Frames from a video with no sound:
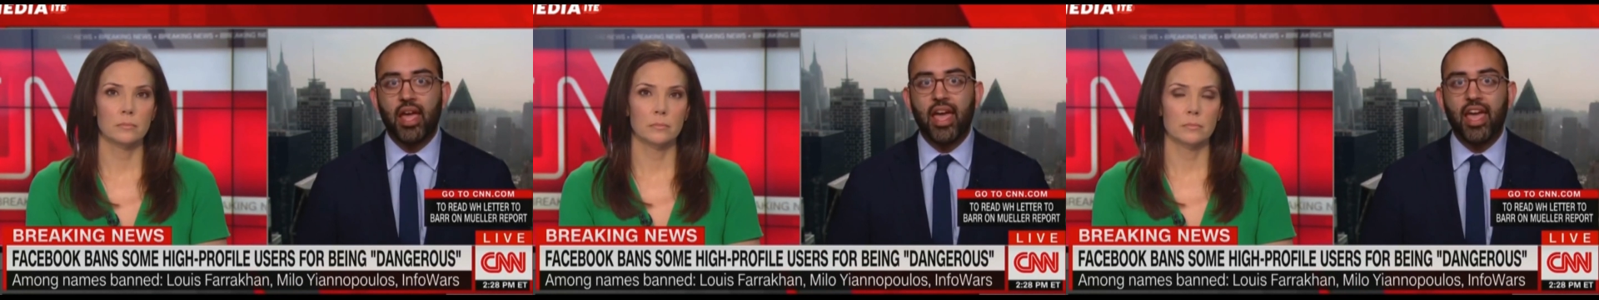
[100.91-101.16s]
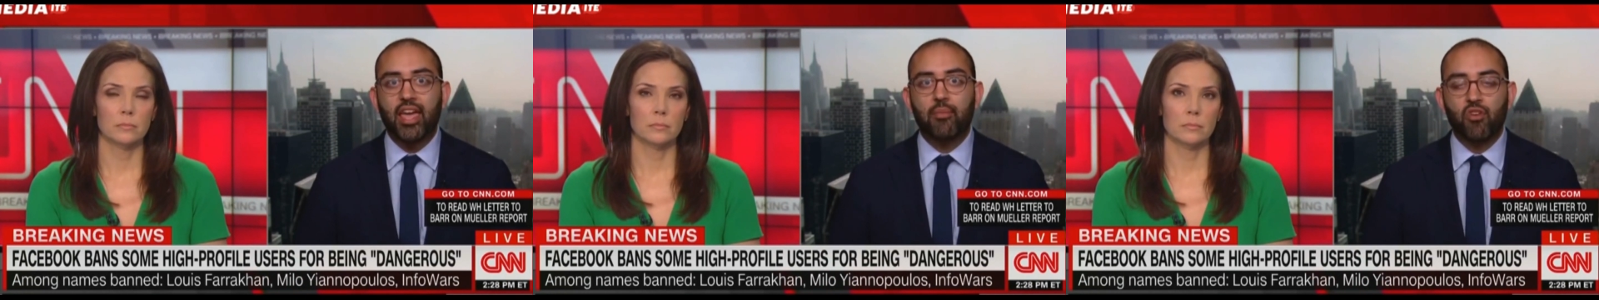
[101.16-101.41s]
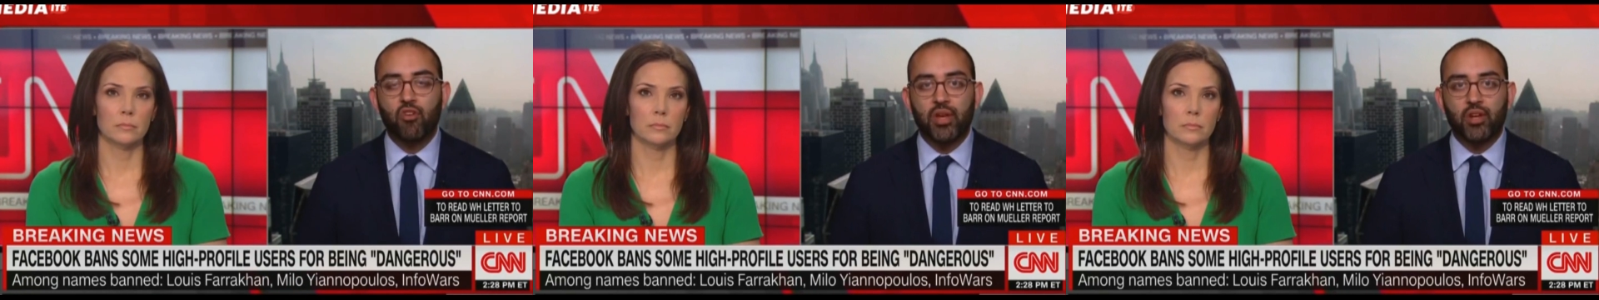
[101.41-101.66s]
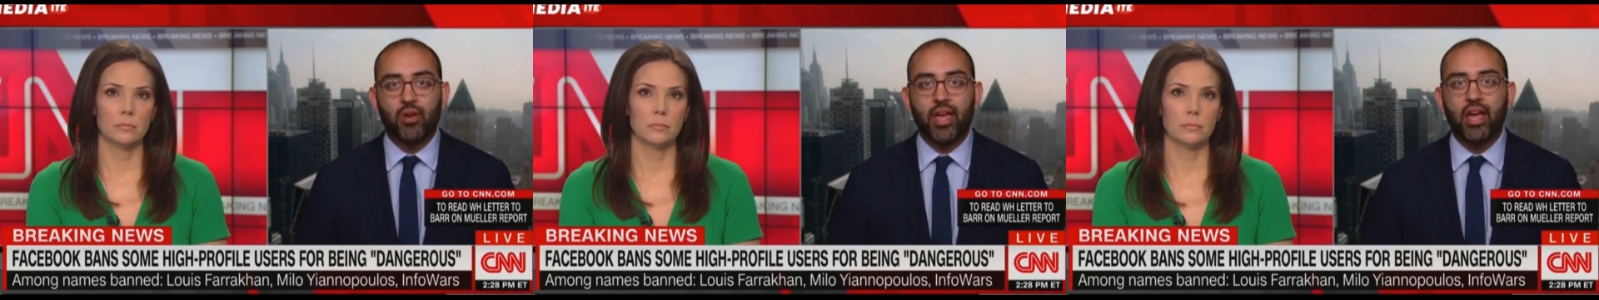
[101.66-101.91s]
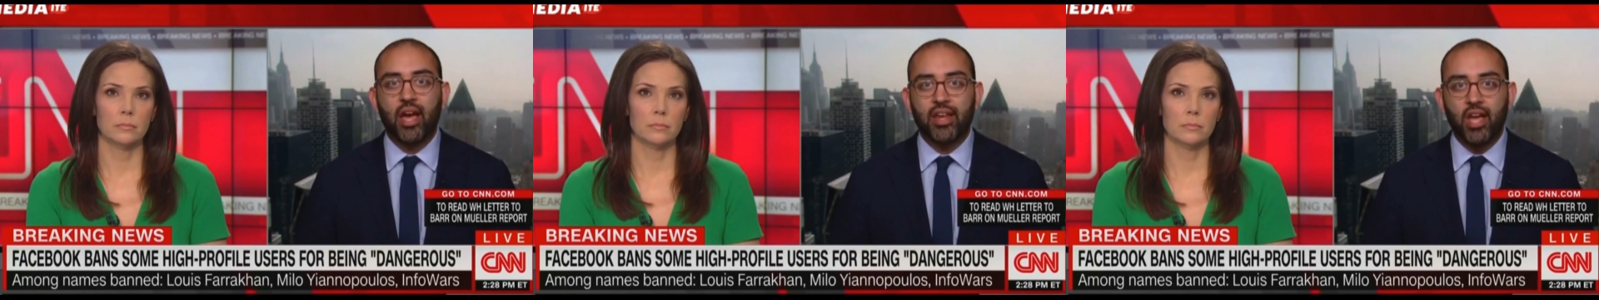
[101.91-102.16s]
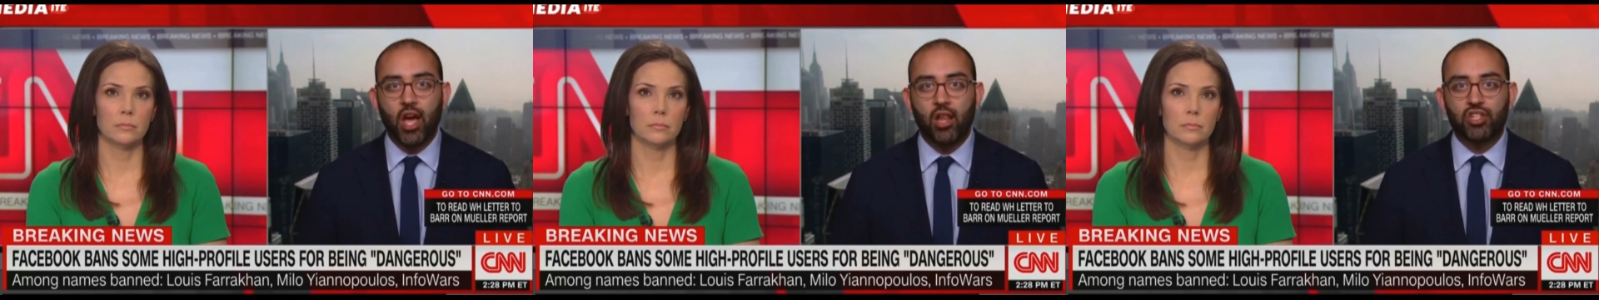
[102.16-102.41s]
Speaker 1: hate movement or hate
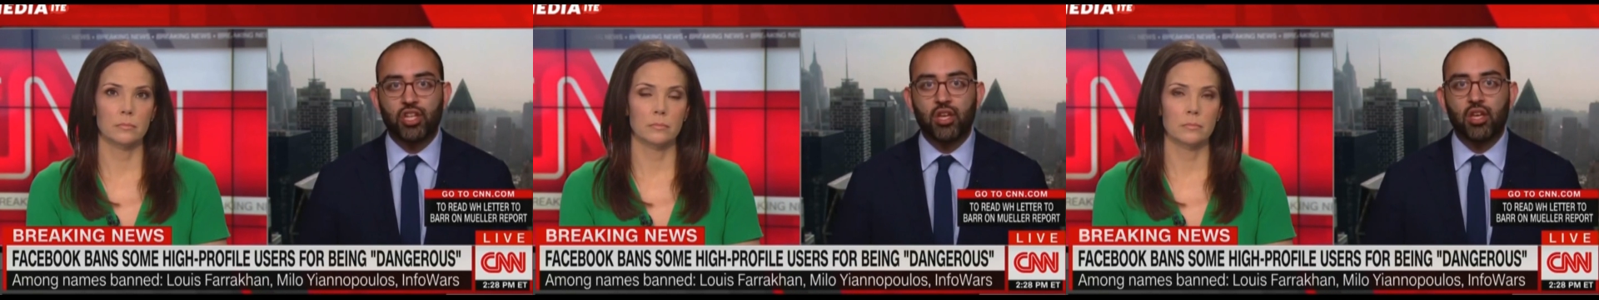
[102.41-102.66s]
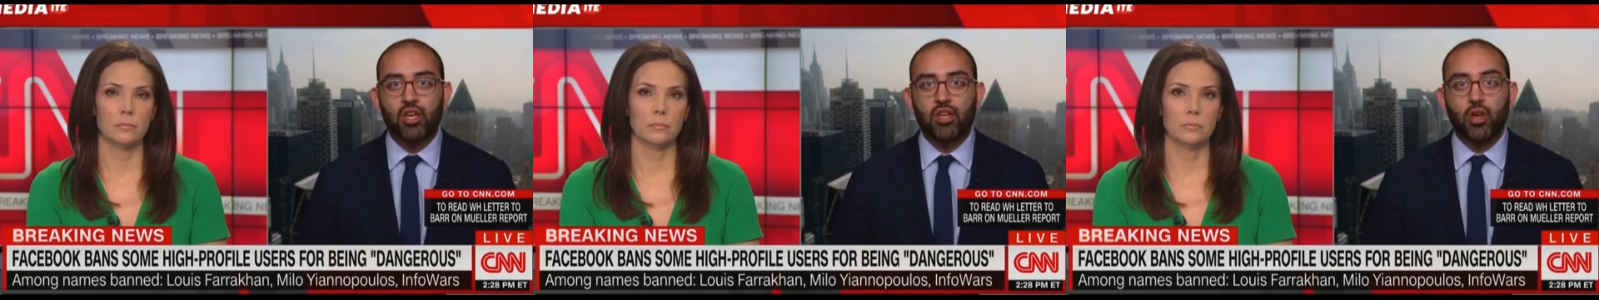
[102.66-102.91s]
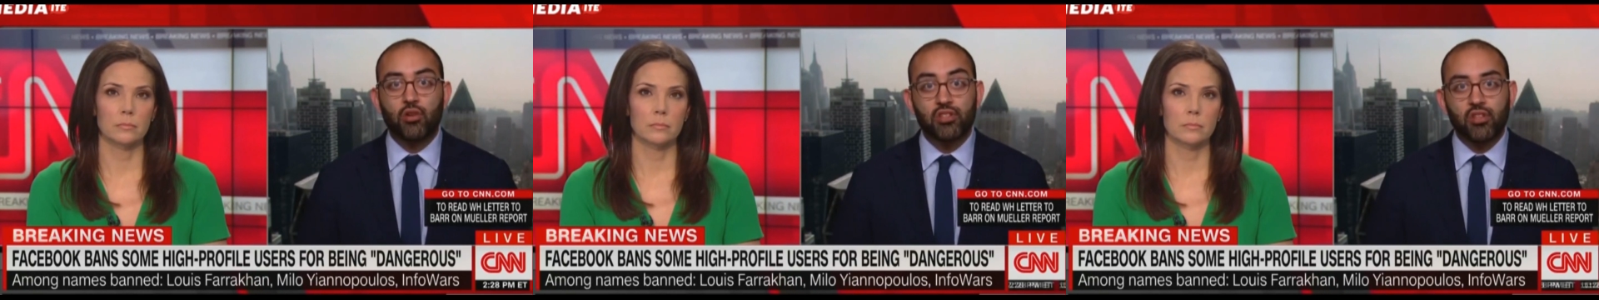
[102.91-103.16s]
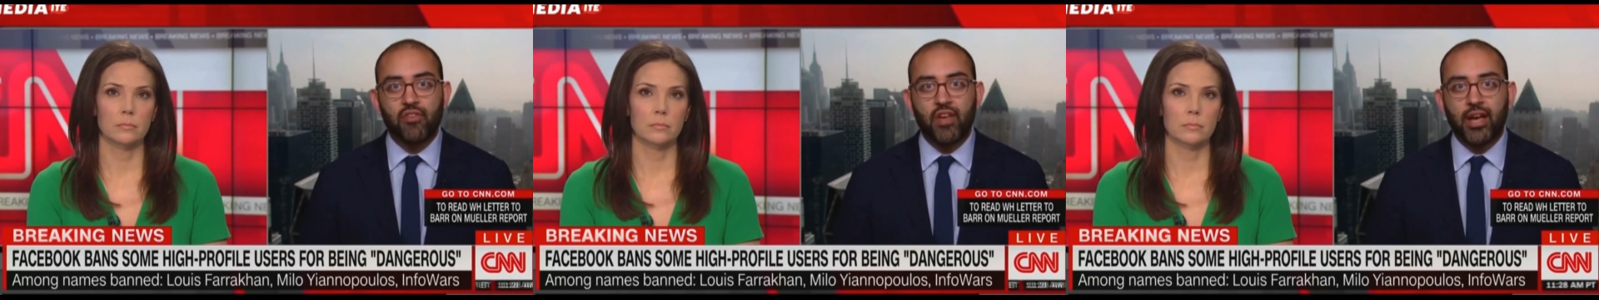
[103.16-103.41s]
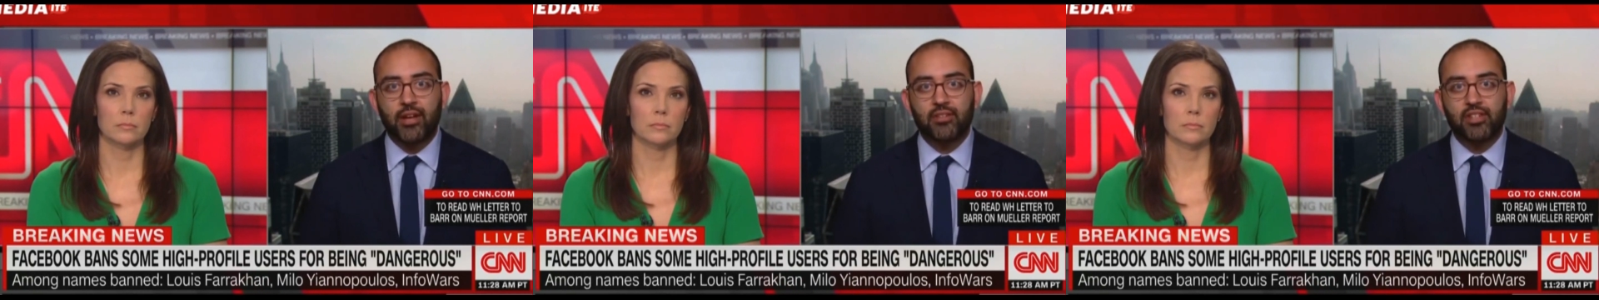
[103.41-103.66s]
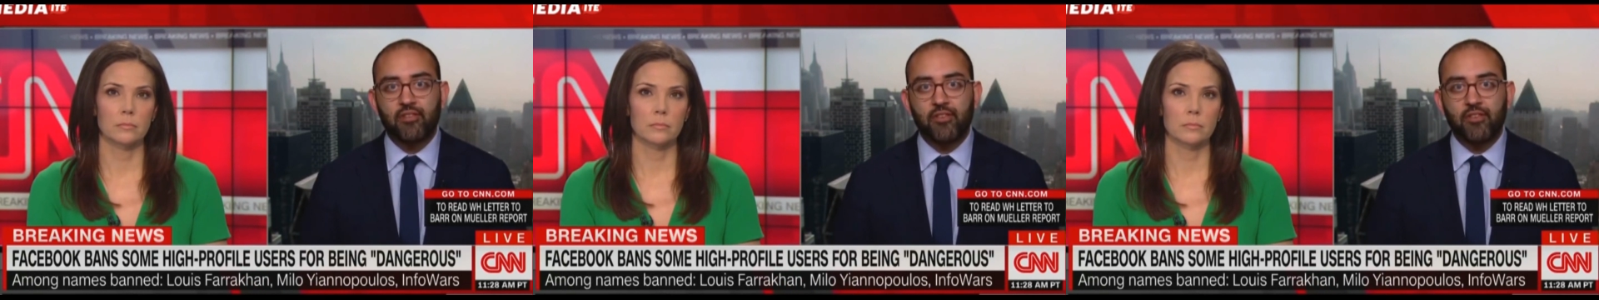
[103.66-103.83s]
ideology? Those are the factors that